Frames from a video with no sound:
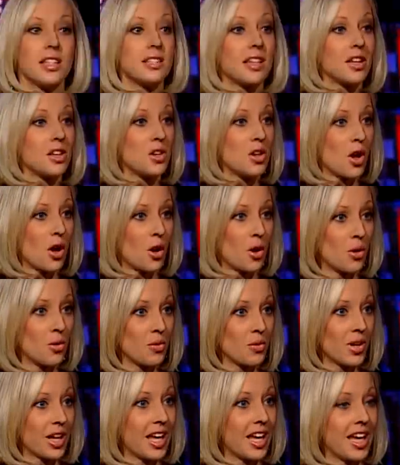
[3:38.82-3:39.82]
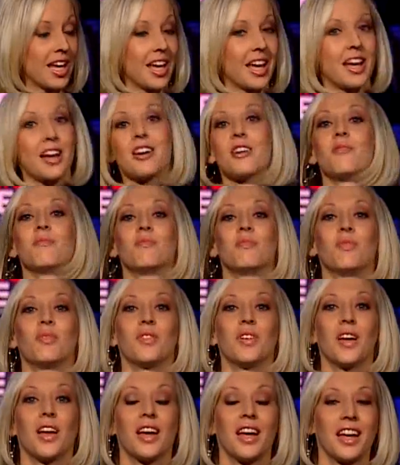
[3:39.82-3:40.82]
said no. He,
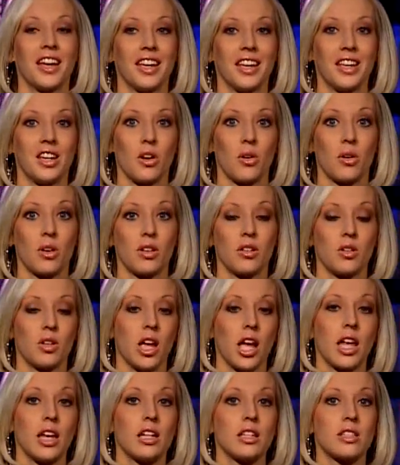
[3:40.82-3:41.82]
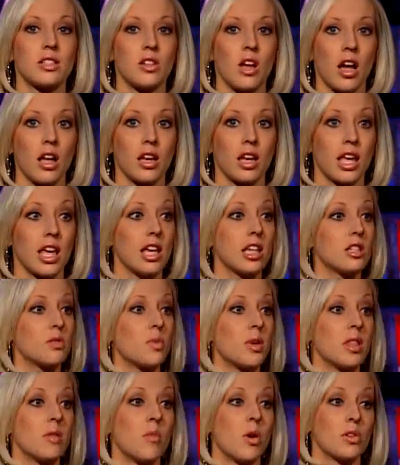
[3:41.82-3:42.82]
you know, and it's not. He's
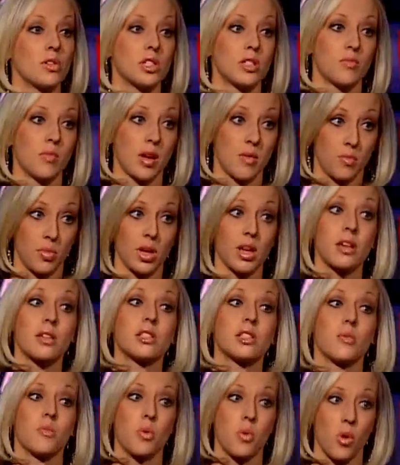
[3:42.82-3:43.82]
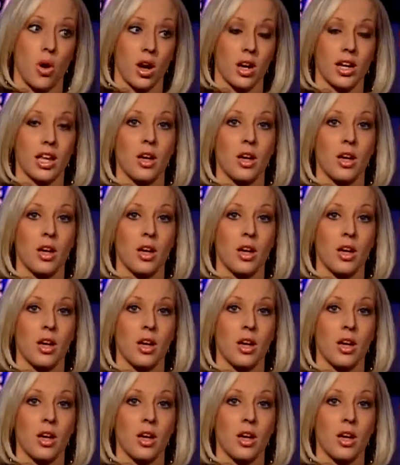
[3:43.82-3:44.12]
been my biggest support.